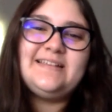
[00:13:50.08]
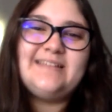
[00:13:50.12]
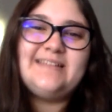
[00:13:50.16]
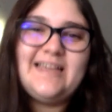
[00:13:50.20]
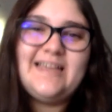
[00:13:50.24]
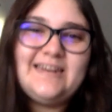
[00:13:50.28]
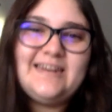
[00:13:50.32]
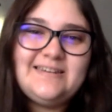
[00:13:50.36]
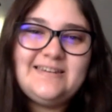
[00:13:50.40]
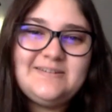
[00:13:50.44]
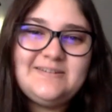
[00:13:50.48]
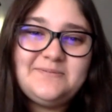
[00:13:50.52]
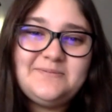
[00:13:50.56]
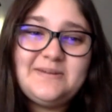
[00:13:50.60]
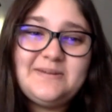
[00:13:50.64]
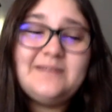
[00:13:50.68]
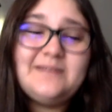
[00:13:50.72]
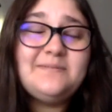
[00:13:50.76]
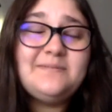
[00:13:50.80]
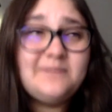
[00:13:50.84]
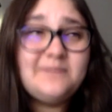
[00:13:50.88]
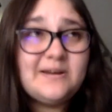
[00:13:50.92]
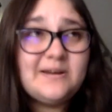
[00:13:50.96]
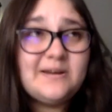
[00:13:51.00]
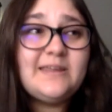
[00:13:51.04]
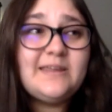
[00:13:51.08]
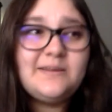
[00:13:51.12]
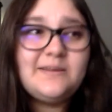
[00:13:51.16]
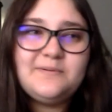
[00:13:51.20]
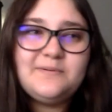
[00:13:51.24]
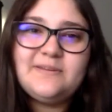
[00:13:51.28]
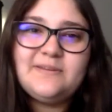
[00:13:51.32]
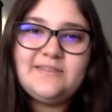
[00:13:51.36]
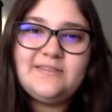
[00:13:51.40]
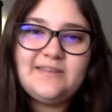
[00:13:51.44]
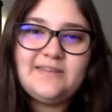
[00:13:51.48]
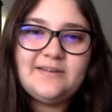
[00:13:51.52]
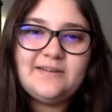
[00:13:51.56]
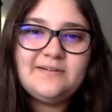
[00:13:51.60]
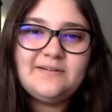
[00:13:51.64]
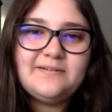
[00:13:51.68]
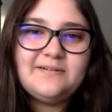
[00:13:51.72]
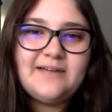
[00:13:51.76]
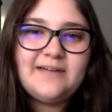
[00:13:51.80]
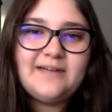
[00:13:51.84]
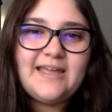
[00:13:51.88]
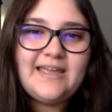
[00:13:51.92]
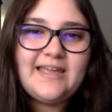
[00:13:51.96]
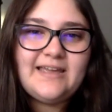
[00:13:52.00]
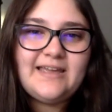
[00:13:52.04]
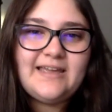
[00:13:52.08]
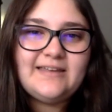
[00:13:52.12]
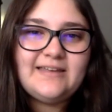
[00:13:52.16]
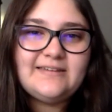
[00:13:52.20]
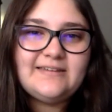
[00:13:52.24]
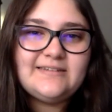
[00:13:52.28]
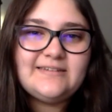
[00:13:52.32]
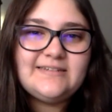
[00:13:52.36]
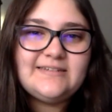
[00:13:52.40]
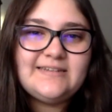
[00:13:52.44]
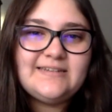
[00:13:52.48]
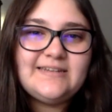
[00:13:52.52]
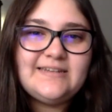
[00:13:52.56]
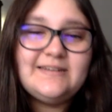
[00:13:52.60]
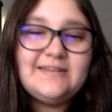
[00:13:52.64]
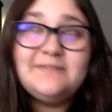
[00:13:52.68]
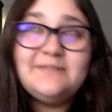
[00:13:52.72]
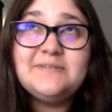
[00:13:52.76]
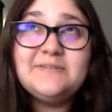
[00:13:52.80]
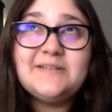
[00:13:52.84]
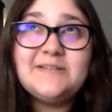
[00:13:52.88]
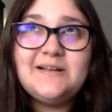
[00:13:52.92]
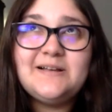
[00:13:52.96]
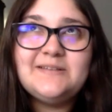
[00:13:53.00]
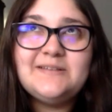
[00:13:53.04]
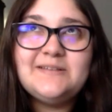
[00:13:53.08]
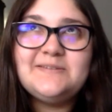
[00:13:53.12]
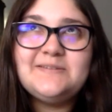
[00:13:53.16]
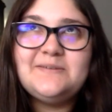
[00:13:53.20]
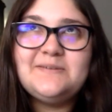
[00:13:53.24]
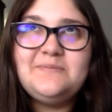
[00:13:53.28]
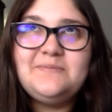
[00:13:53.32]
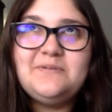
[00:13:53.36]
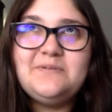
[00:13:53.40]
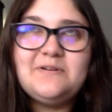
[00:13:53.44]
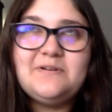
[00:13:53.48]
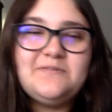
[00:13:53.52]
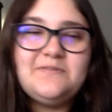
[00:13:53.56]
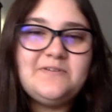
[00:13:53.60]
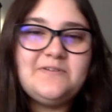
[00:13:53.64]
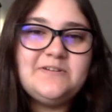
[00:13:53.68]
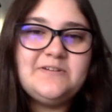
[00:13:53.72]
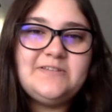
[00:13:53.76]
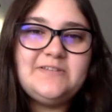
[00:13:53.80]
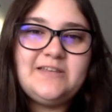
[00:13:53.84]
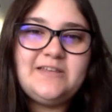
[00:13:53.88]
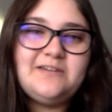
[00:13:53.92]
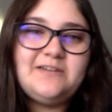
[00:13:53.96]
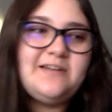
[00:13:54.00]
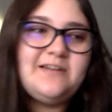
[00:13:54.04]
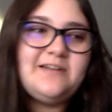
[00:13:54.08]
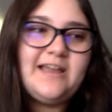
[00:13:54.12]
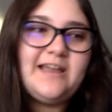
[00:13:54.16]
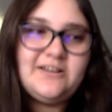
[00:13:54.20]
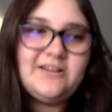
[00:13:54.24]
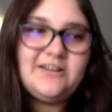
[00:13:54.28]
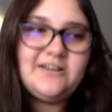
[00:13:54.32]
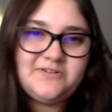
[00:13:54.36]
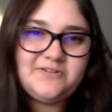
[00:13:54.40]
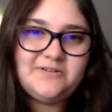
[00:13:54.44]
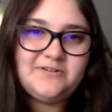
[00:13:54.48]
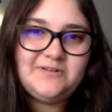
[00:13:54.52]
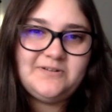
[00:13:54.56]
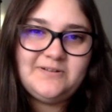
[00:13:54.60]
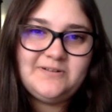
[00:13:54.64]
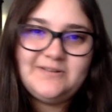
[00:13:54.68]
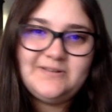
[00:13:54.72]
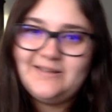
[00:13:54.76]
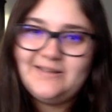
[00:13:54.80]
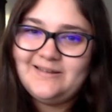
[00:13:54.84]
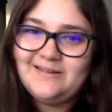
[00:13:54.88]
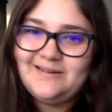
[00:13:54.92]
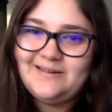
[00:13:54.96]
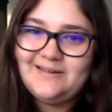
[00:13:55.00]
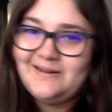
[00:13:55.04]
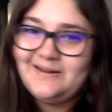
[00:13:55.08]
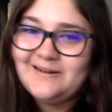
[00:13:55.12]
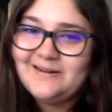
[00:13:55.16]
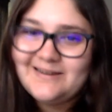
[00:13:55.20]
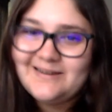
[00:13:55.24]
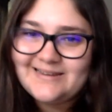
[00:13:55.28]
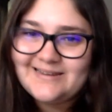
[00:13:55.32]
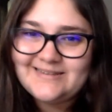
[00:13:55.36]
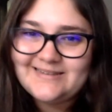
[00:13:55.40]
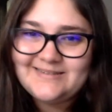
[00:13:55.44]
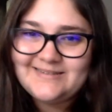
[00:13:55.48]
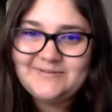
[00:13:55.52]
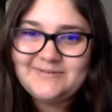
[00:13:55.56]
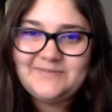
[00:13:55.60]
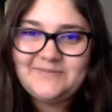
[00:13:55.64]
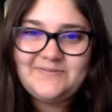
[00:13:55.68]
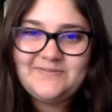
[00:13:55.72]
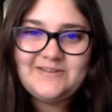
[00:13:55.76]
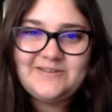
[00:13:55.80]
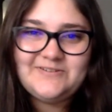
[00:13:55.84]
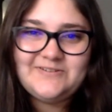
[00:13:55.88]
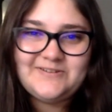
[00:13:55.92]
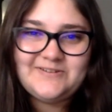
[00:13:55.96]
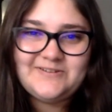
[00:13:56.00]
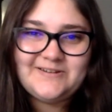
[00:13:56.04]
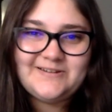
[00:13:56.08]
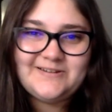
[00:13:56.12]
excited to be working with you. And it was awesome. You were first international artist we featured.